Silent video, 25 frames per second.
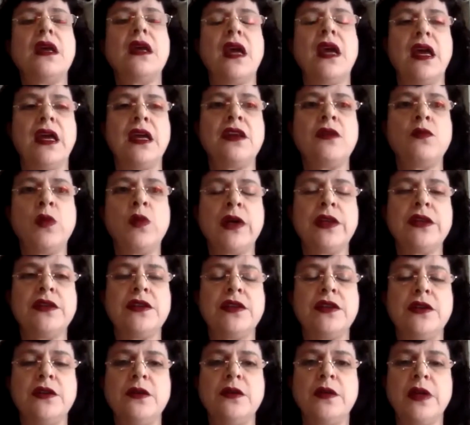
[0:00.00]
and want
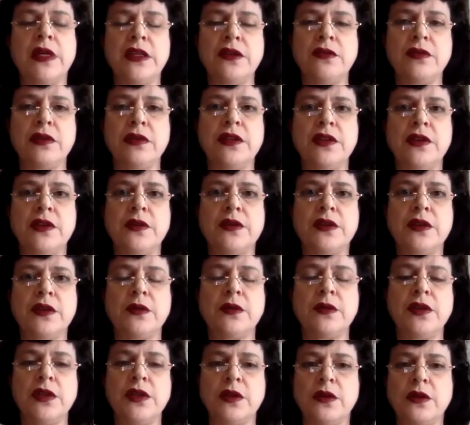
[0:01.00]
to introduce you
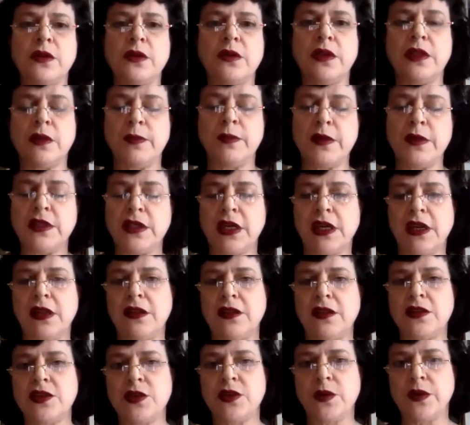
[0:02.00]
to the particular
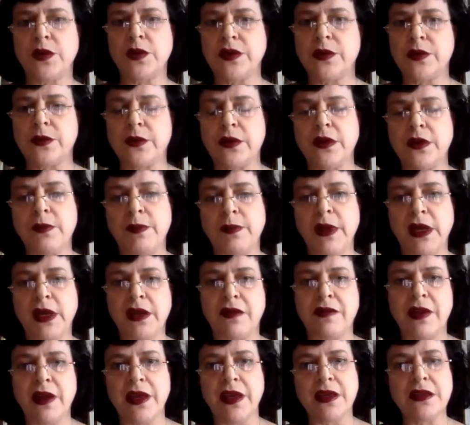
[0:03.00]
short story,
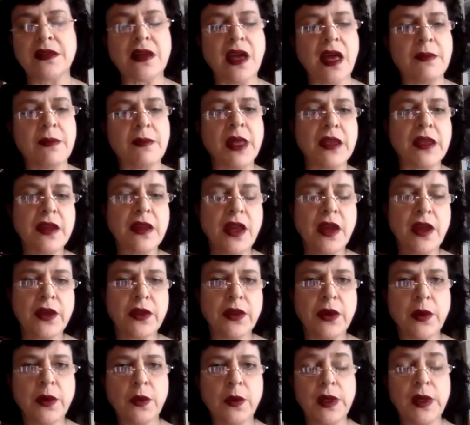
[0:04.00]
Pikovaya Dama, the
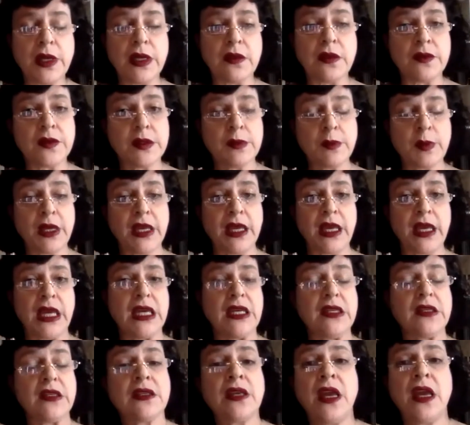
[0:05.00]
Queen of
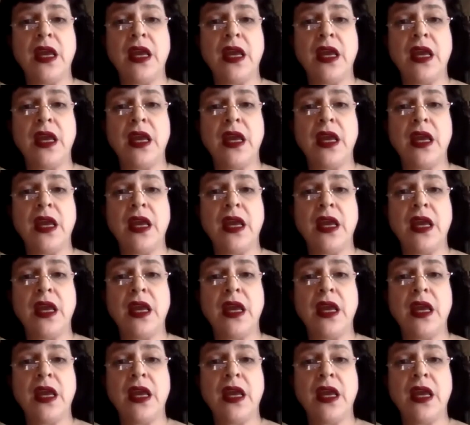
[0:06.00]
Spades.